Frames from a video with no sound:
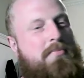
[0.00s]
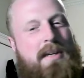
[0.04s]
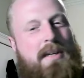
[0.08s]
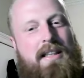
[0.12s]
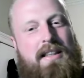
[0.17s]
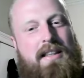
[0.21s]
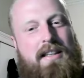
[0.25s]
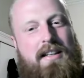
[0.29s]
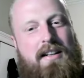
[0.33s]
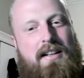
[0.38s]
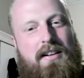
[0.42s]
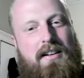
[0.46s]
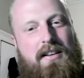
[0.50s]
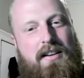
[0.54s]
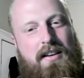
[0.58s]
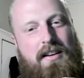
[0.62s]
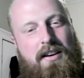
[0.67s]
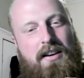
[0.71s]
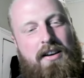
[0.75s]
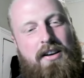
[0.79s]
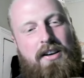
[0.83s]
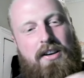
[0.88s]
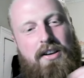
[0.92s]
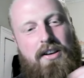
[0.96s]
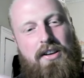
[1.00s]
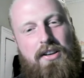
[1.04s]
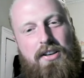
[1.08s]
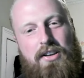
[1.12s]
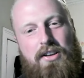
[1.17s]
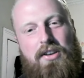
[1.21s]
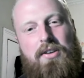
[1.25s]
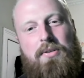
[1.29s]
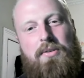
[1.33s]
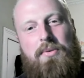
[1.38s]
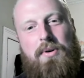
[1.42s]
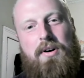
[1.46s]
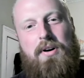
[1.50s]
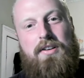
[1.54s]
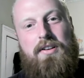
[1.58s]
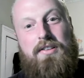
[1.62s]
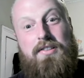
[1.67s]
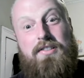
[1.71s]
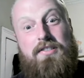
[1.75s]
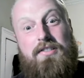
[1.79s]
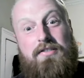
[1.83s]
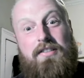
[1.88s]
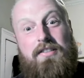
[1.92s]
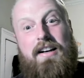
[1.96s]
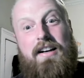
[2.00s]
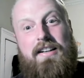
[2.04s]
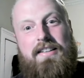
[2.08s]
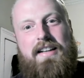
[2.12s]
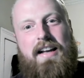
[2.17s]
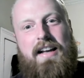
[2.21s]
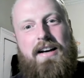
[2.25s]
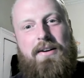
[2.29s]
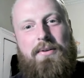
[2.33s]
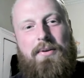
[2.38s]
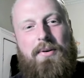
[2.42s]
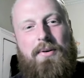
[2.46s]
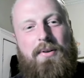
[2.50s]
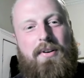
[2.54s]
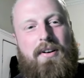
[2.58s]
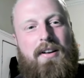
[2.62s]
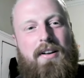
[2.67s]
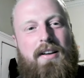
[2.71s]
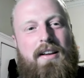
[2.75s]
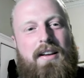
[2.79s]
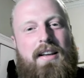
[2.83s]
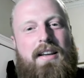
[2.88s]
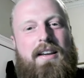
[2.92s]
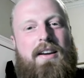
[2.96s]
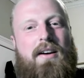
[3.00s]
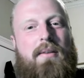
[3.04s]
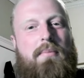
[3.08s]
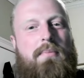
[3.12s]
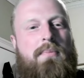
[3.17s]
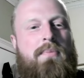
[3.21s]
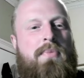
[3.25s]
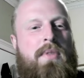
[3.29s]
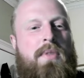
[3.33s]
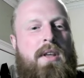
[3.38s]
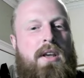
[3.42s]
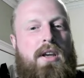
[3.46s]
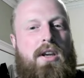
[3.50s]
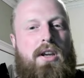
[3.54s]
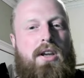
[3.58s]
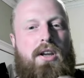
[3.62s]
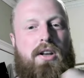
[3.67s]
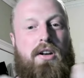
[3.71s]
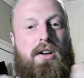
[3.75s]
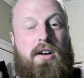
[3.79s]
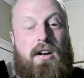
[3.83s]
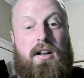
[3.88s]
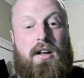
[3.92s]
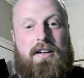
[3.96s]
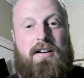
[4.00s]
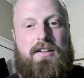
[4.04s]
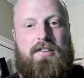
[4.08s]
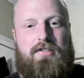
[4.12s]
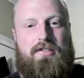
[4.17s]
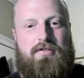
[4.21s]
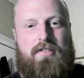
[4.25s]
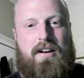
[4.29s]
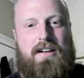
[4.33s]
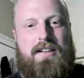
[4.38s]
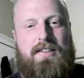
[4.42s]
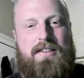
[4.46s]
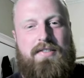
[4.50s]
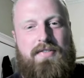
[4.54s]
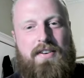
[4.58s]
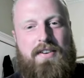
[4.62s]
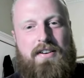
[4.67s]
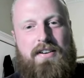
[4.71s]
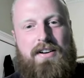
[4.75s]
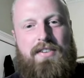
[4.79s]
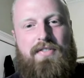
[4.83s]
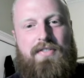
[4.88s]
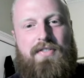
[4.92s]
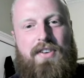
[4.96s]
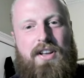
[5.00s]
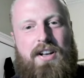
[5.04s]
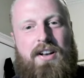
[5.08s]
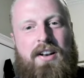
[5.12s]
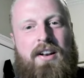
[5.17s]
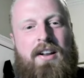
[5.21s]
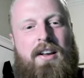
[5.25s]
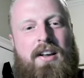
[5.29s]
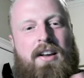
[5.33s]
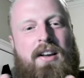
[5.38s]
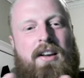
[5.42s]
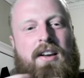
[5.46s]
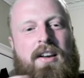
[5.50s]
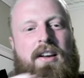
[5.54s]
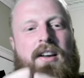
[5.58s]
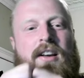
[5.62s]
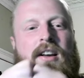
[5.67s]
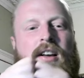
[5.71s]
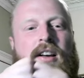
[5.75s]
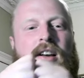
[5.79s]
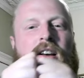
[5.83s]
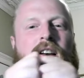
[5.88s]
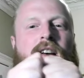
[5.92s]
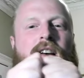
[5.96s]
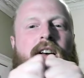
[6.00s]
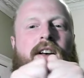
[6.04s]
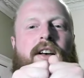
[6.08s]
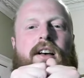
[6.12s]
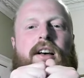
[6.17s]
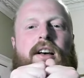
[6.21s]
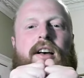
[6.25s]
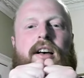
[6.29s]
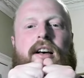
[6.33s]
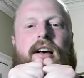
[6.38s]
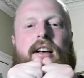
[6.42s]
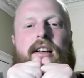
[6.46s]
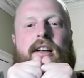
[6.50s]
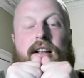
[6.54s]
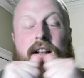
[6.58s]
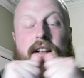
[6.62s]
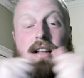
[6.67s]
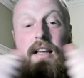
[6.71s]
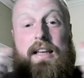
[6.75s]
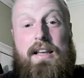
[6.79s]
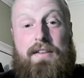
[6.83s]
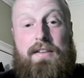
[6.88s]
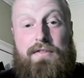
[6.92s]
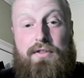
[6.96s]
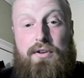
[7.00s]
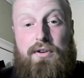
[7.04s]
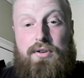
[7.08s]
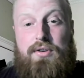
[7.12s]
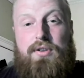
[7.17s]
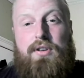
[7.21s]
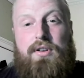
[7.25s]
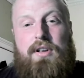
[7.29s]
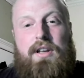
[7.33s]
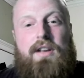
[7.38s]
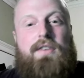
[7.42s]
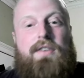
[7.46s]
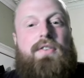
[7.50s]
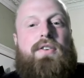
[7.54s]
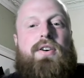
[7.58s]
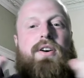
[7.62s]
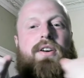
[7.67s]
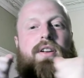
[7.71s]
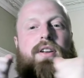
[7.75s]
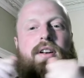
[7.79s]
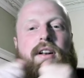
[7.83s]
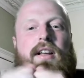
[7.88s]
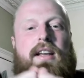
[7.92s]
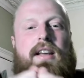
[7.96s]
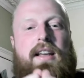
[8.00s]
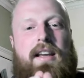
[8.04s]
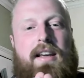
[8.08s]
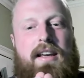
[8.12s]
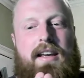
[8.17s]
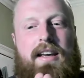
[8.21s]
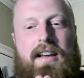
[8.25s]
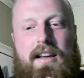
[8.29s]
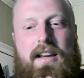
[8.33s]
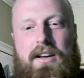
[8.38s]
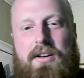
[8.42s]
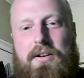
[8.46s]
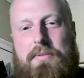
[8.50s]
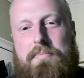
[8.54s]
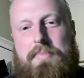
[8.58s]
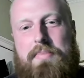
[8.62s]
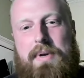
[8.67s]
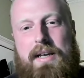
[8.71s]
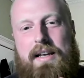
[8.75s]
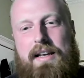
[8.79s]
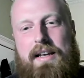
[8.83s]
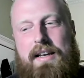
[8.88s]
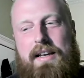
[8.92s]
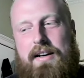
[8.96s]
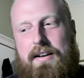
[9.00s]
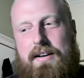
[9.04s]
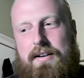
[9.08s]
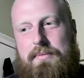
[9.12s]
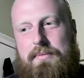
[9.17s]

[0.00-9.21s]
mean that like you are stretched out, like like stretched very thin. Like if like it could be